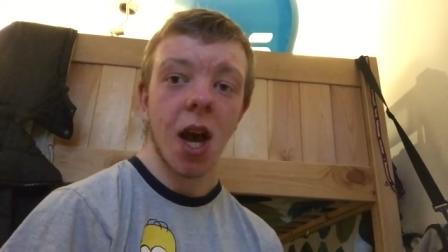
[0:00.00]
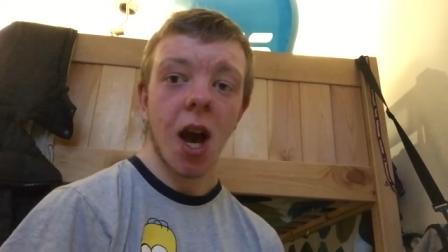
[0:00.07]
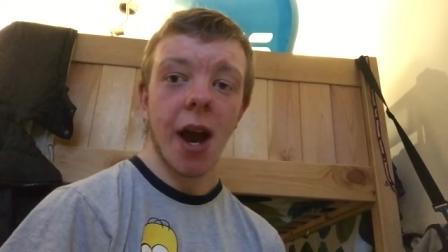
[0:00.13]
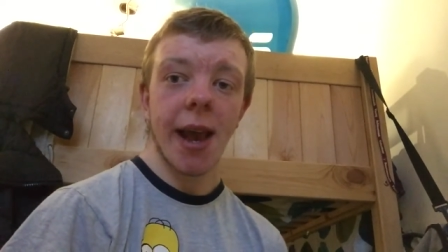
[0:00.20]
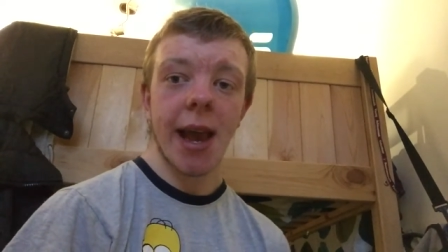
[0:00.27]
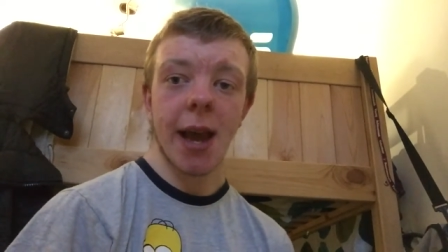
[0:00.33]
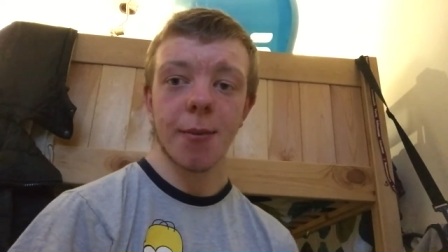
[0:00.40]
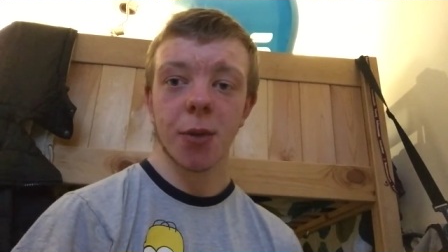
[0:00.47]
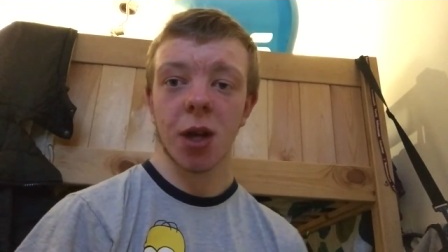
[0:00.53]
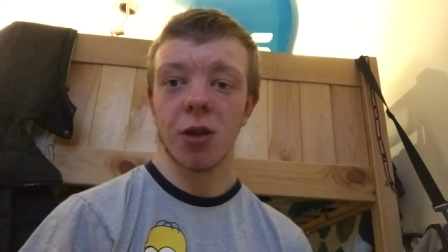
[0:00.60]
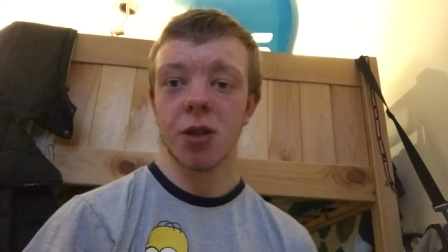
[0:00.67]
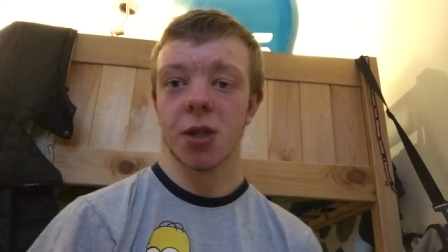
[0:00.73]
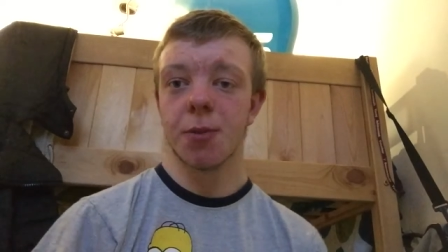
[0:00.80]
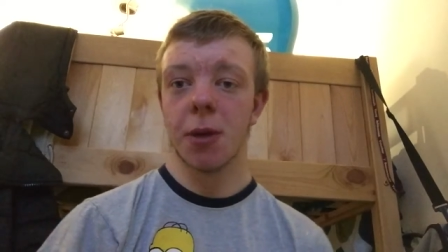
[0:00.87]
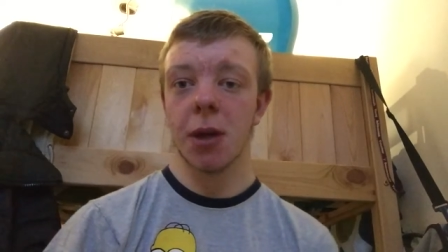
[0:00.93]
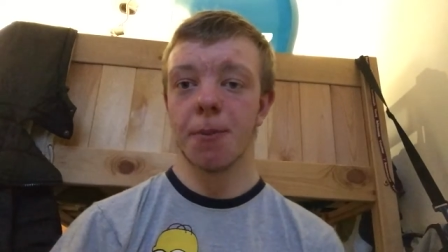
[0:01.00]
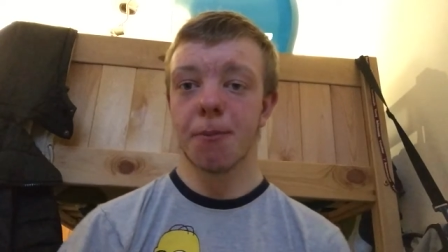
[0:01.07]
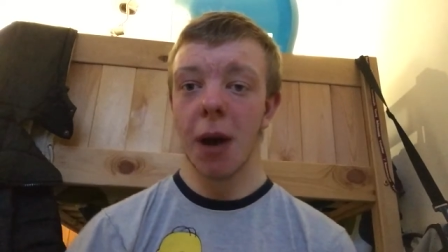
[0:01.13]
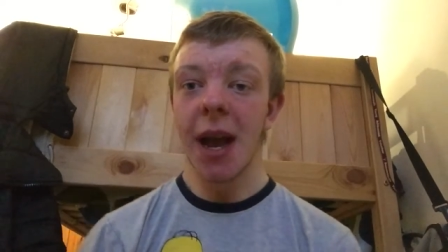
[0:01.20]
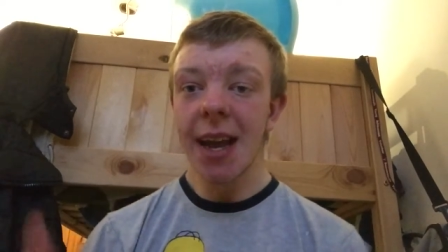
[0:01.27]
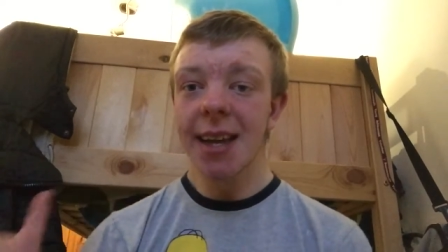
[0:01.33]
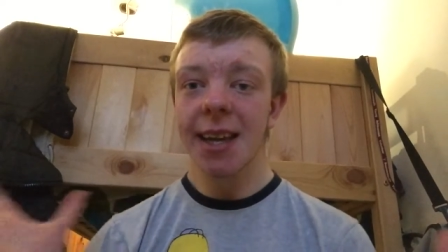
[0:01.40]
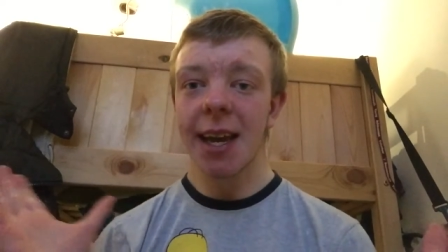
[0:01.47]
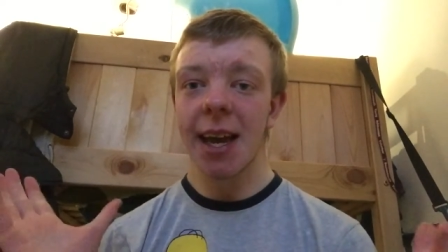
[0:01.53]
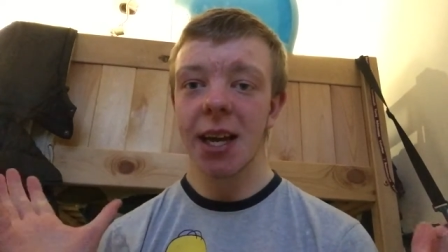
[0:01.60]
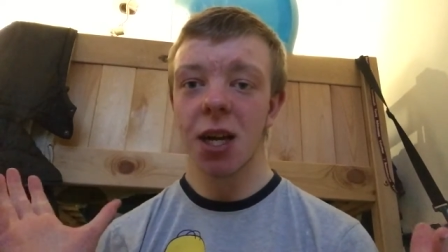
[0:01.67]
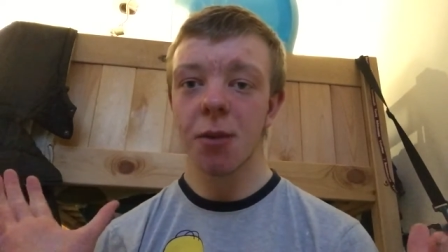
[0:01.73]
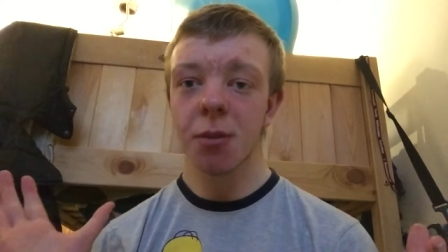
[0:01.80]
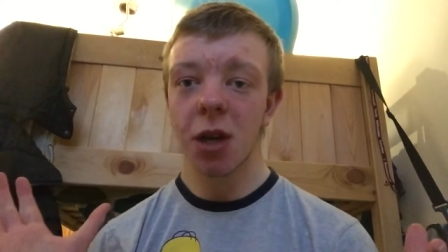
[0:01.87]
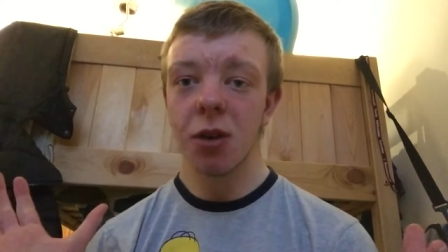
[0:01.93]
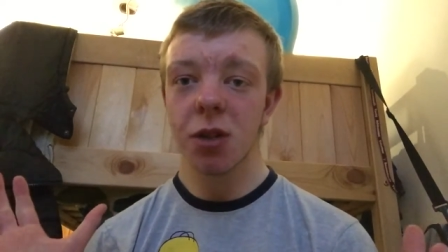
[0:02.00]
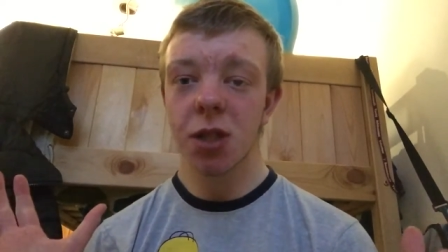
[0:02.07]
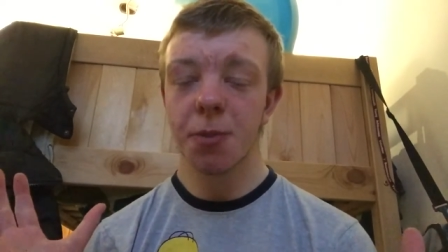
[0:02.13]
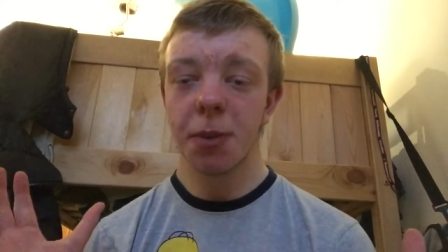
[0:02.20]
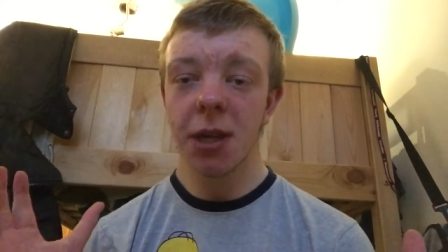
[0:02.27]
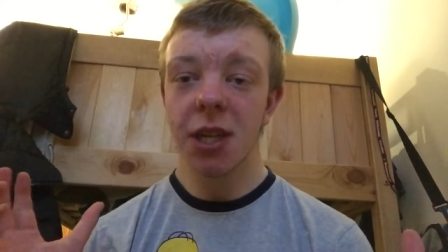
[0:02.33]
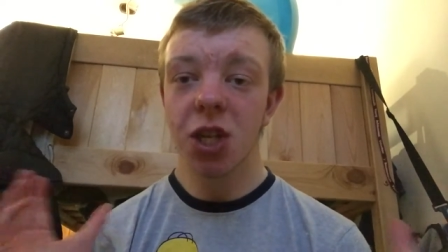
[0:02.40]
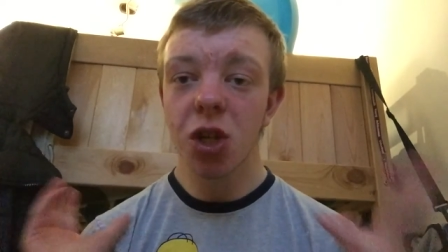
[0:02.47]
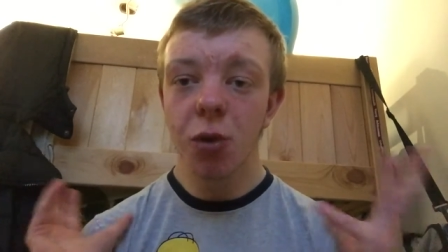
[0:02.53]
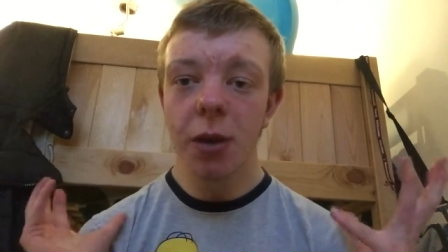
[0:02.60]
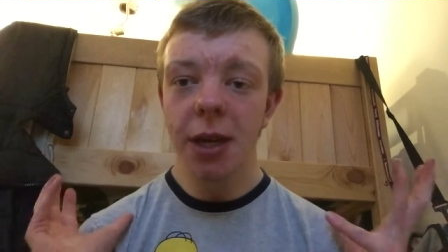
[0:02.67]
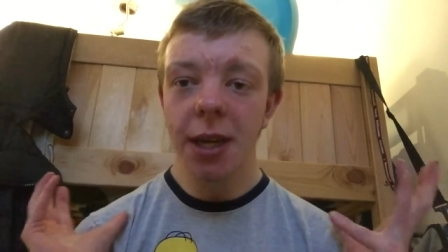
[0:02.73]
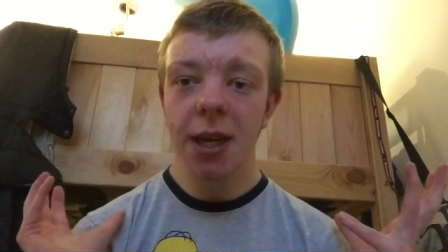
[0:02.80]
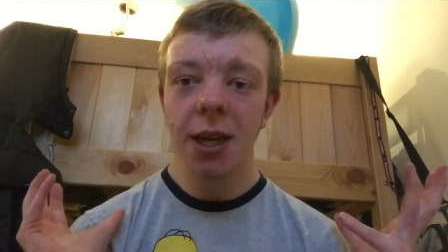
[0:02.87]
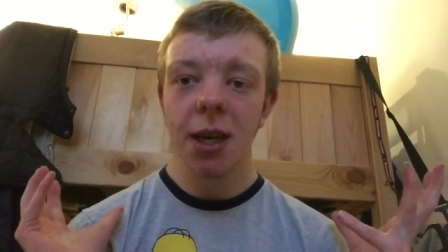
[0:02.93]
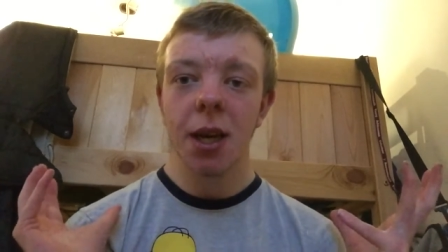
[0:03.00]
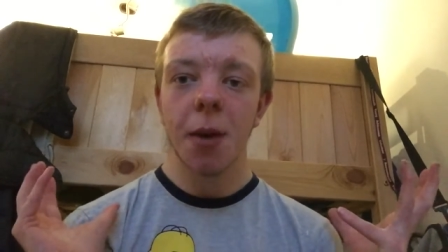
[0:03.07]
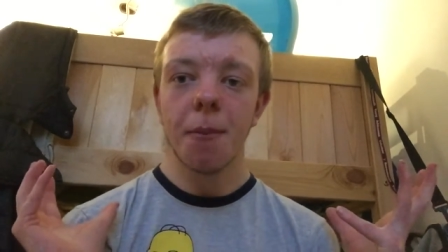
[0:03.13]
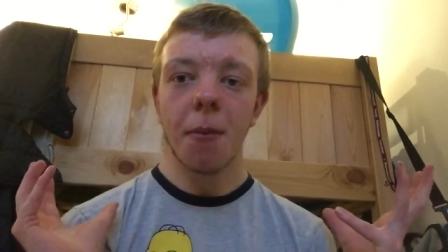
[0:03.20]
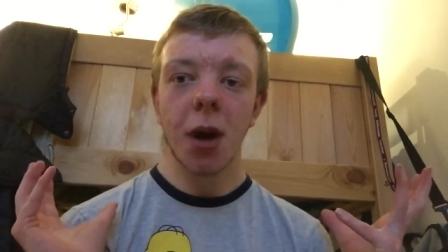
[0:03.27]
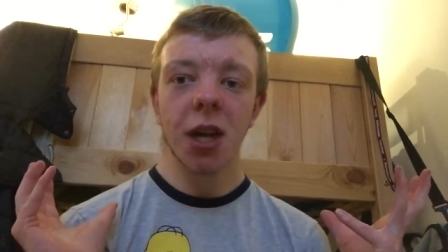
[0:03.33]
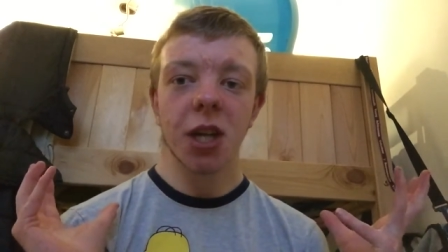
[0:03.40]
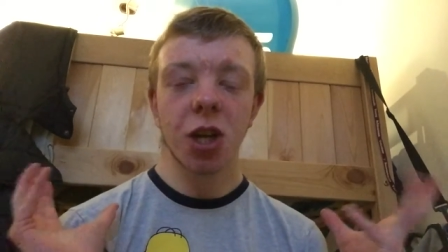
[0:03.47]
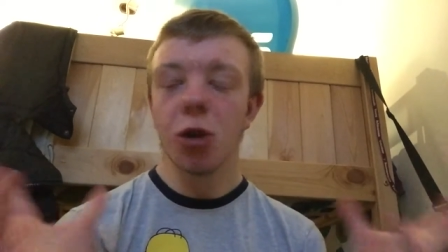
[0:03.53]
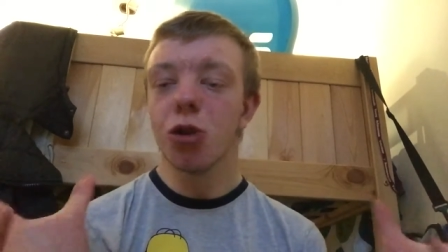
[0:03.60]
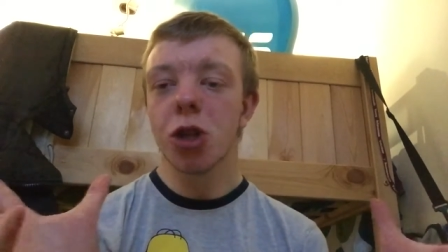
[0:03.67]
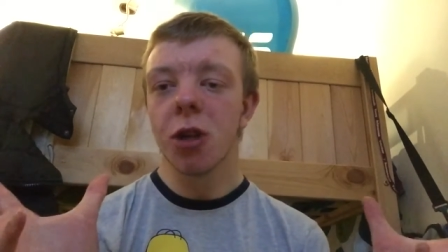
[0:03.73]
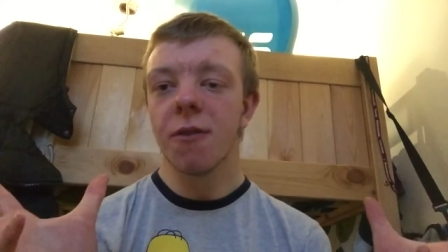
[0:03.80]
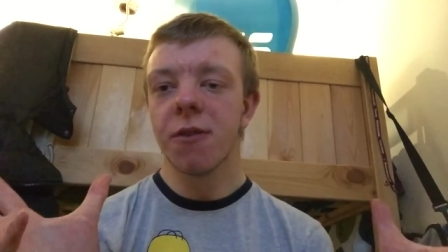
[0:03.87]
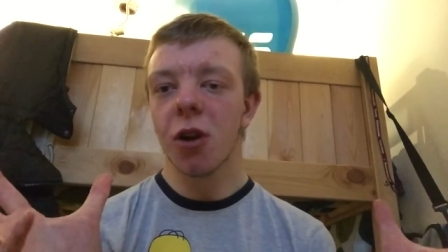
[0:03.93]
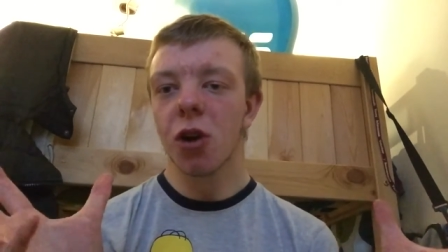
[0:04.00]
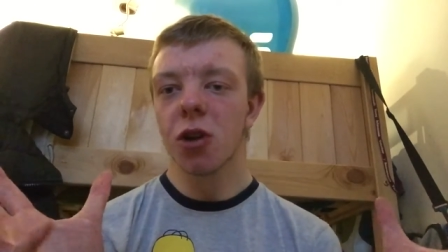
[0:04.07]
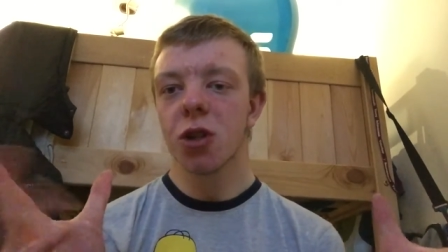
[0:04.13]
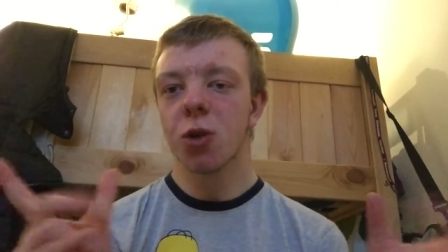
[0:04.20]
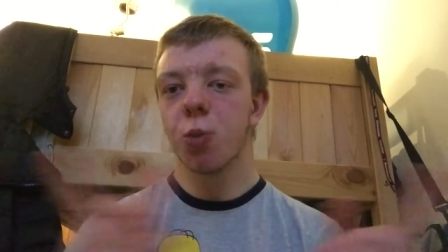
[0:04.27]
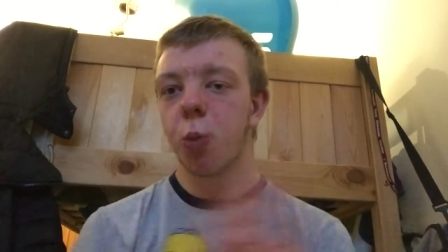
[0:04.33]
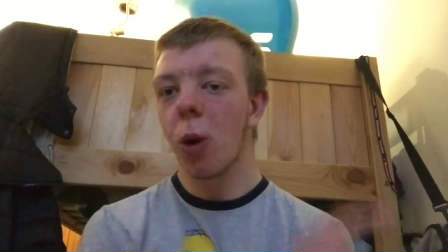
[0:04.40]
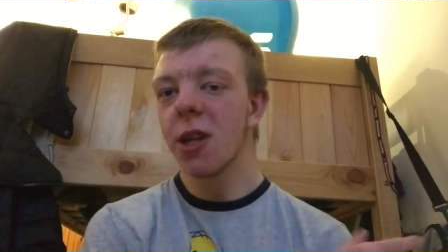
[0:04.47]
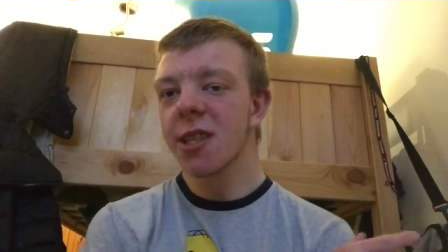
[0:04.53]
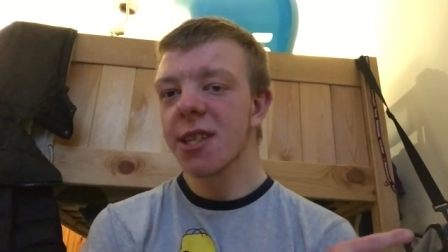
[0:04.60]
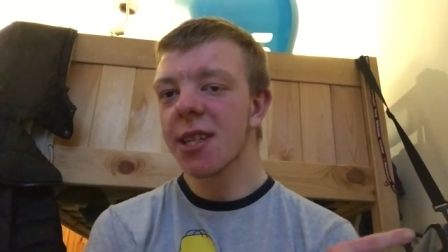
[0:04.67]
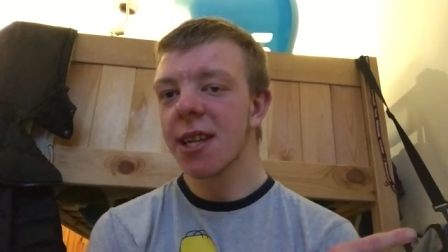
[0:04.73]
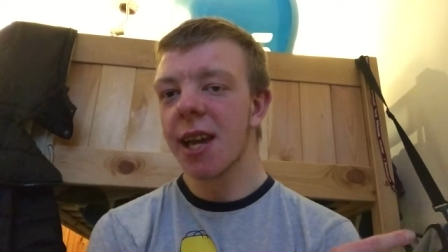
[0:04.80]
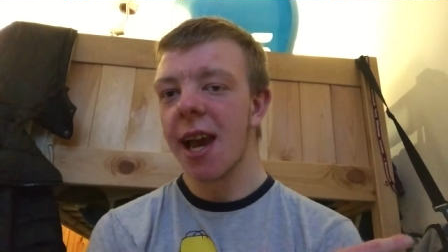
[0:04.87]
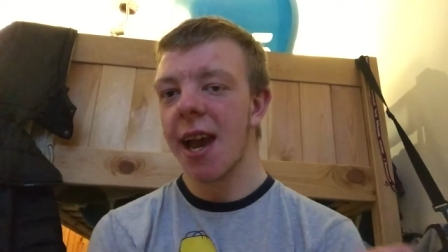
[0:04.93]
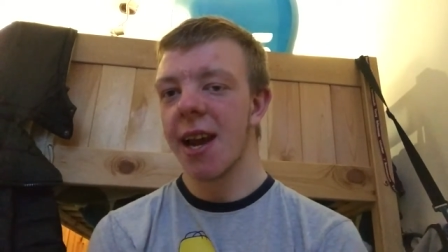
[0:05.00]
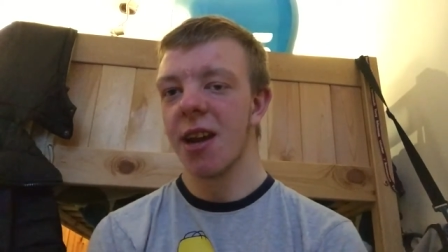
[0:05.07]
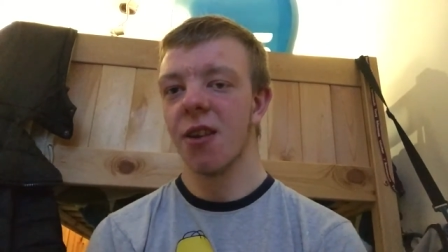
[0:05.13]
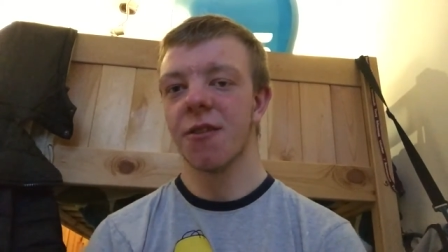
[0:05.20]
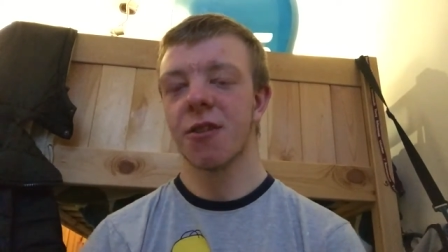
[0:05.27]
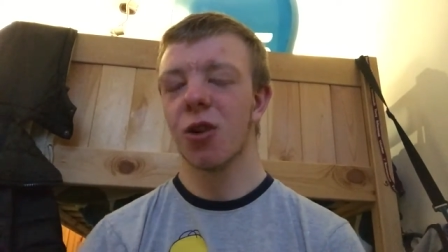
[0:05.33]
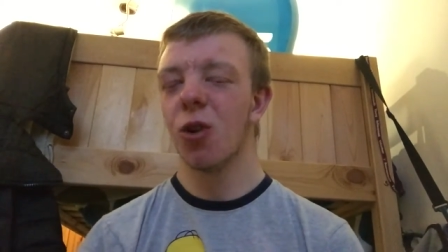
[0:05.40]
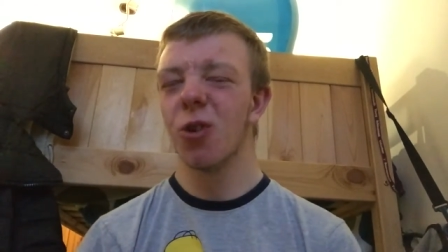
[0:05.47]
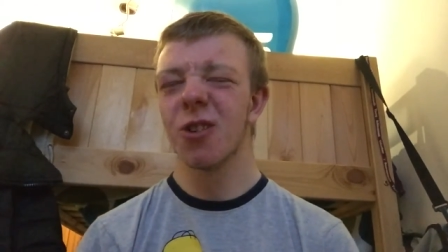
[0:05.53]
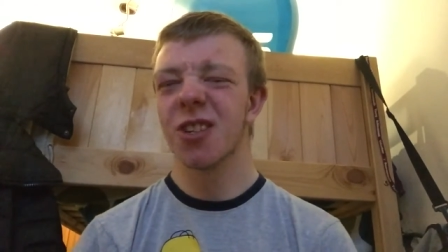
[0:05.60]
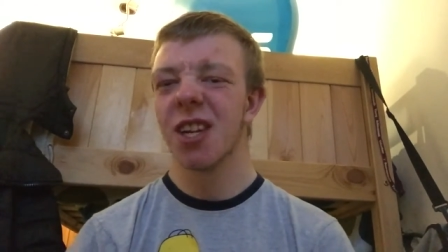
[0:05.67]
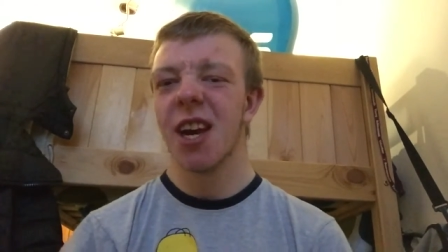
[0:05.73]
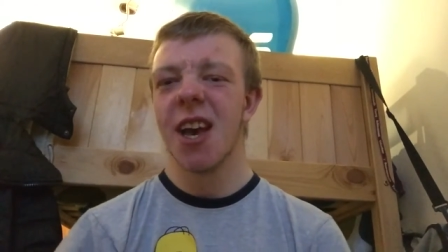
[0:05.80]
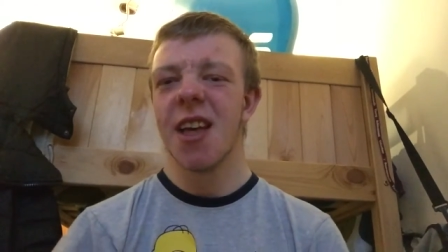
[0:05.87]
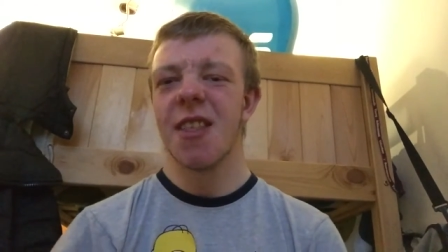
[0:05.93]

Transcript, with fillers: I am going to be back and I'm going to be doing my YouTube vlogs once again, of course.